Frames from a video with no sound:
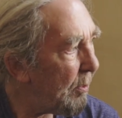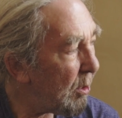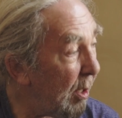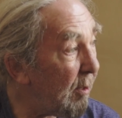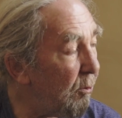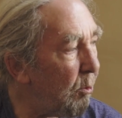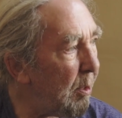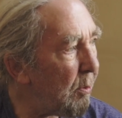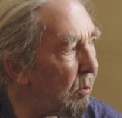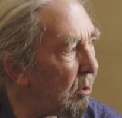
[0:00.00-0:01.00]
quite a few
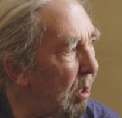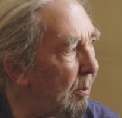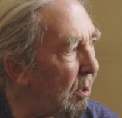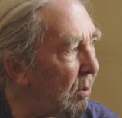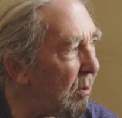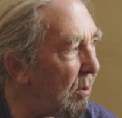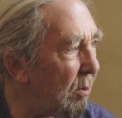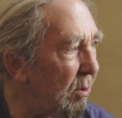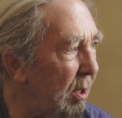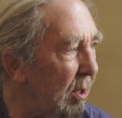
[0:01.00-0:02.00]
people who come along
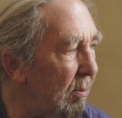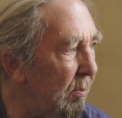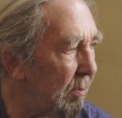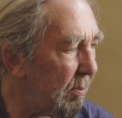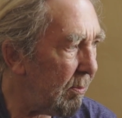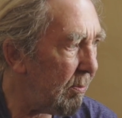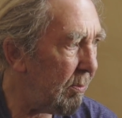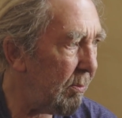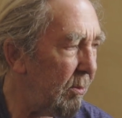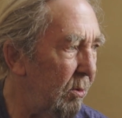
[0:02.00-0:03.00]

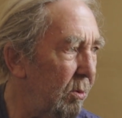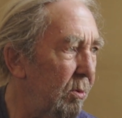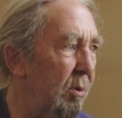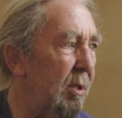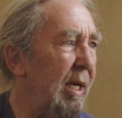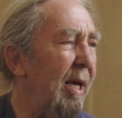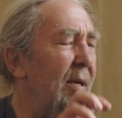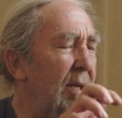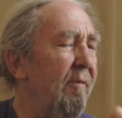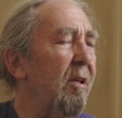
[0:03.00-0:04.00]
who's kind of
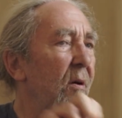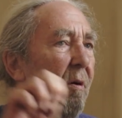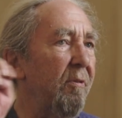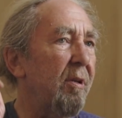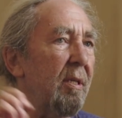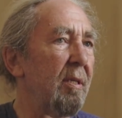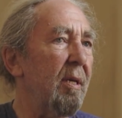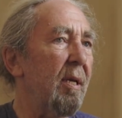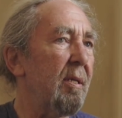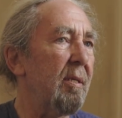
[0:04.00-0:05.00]
living off his
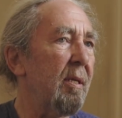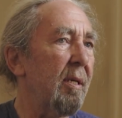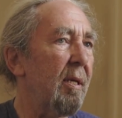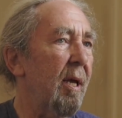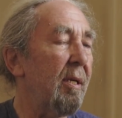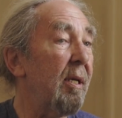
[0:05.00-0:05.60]
and he